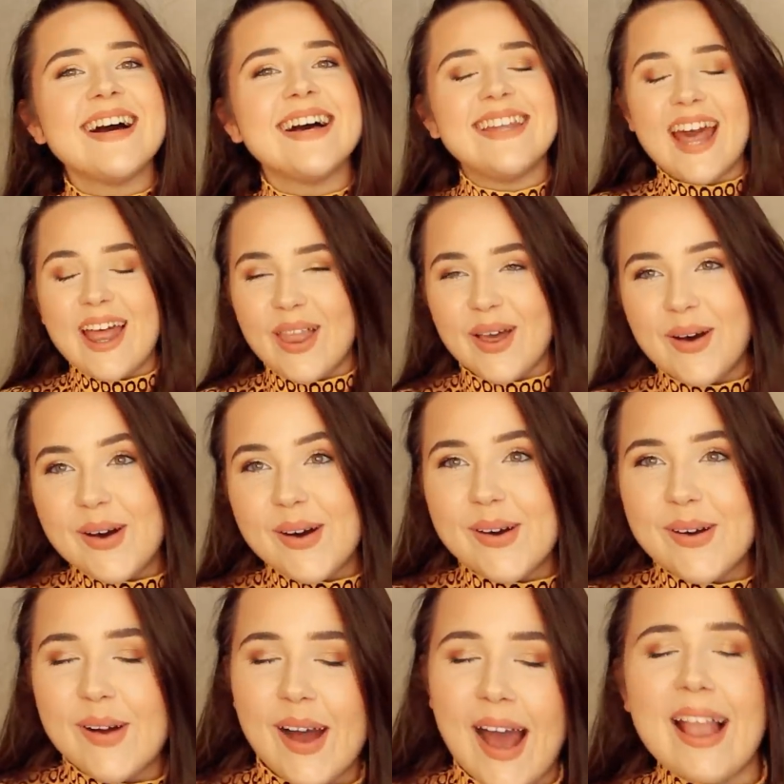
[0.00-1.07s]
everyone!
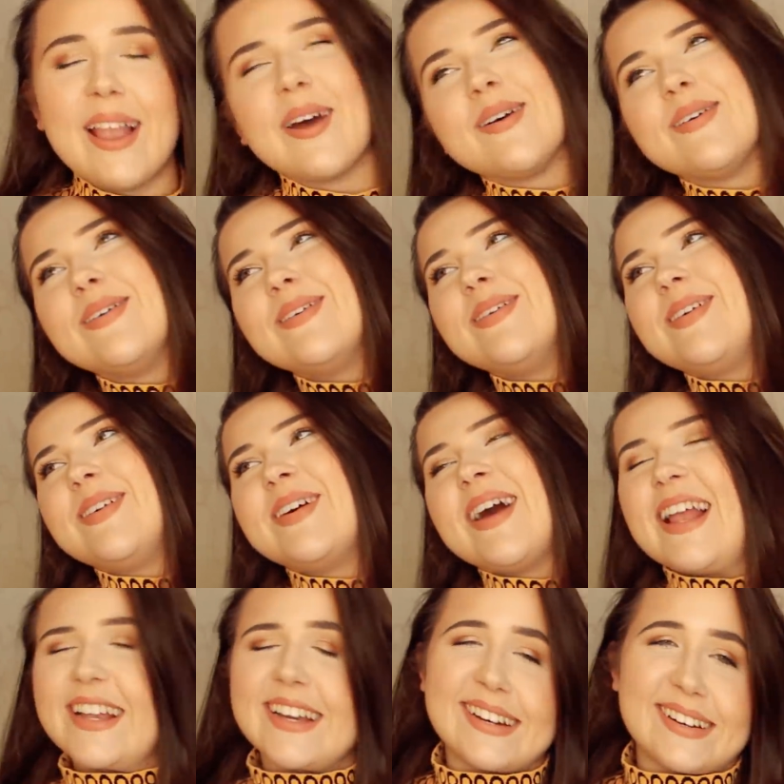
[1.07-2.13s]
Hello, hello,
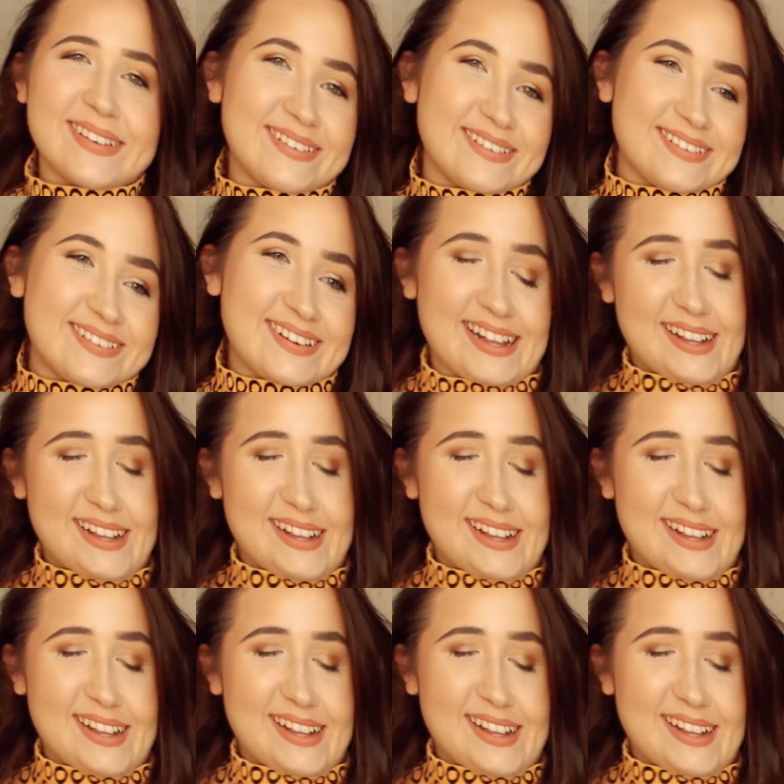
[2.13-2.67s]
hello,